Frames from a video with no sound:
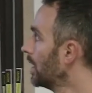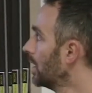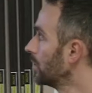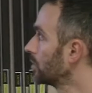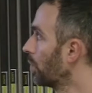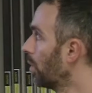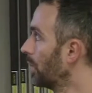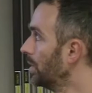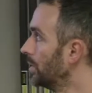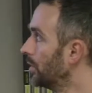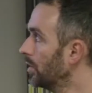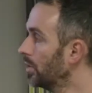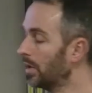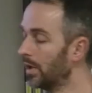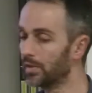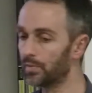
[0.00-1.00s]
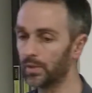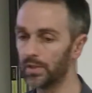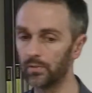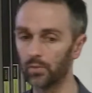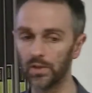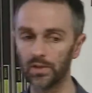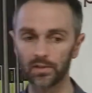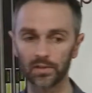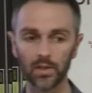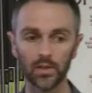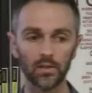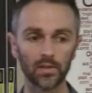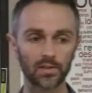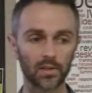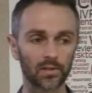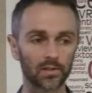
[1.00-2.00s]
So what we do is we design
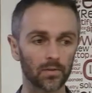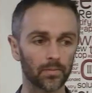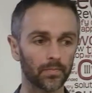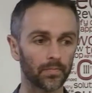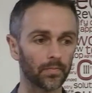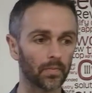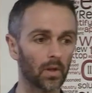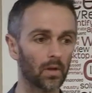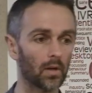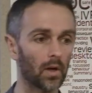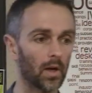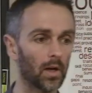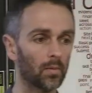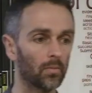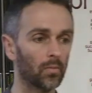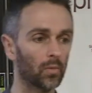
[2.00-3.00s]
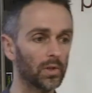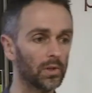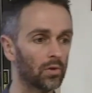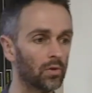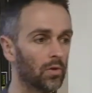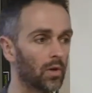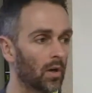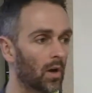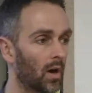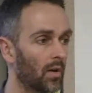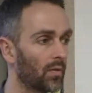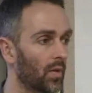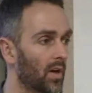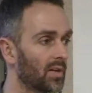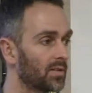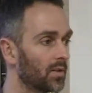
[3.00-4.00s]
the system, we do an arc
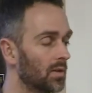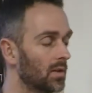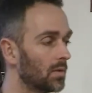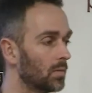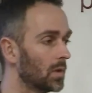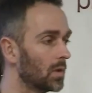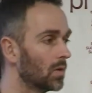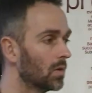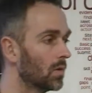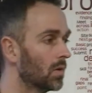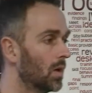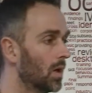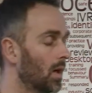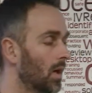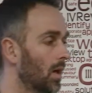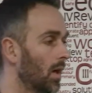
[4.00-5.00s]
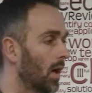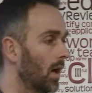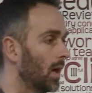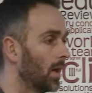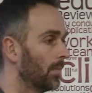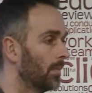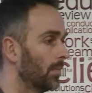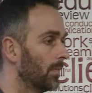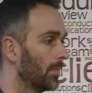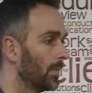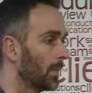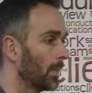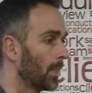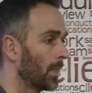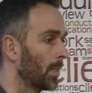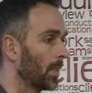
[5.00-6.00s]
flash study as we go, and
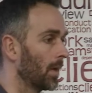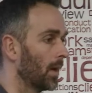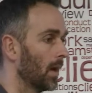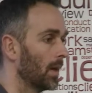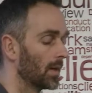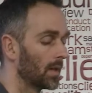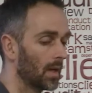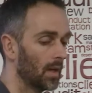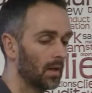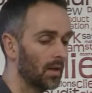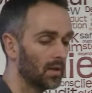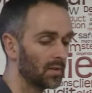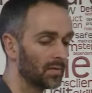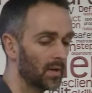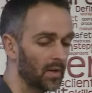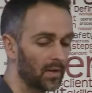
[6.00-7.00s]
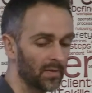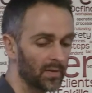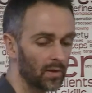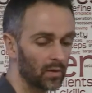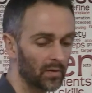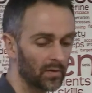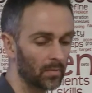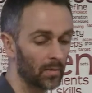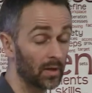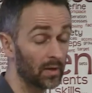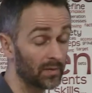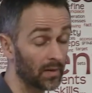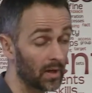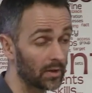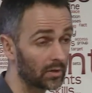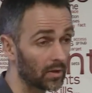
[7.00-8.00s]
again, it's very difficult for a
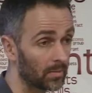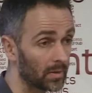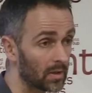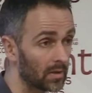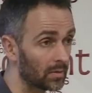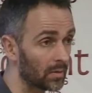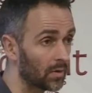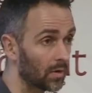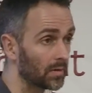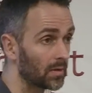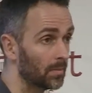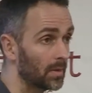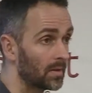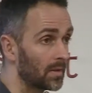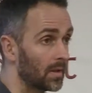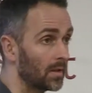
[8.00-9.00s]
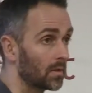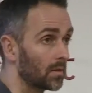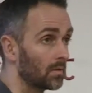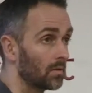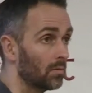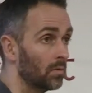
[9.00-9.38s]
manufacturer because we've got to maintain